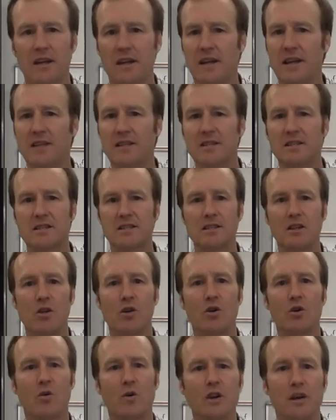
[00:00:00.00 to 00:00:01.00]
it's still
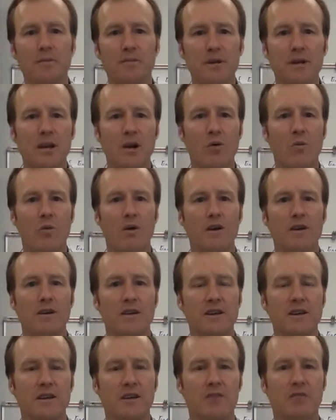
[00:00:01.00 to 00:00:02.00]
going to be a 1
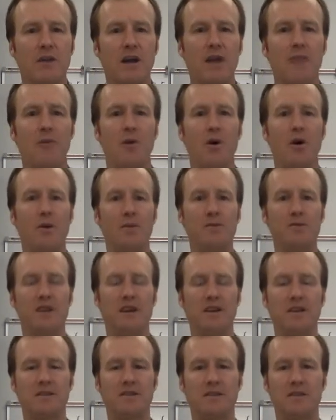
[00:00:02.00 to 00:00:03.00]
kilogram
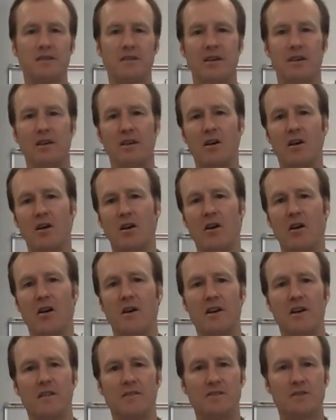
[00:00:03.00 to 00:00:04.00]
object
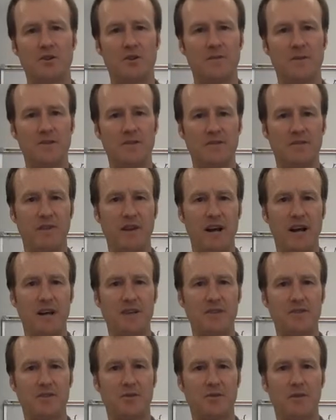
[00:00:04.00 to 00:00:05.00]
on the surface of an
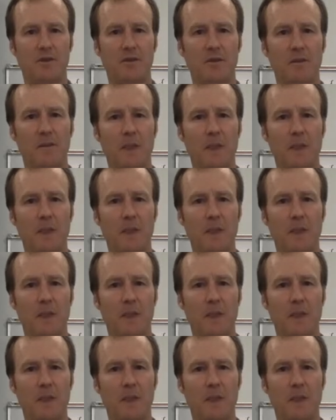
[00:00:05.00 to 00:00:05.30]
asteroid.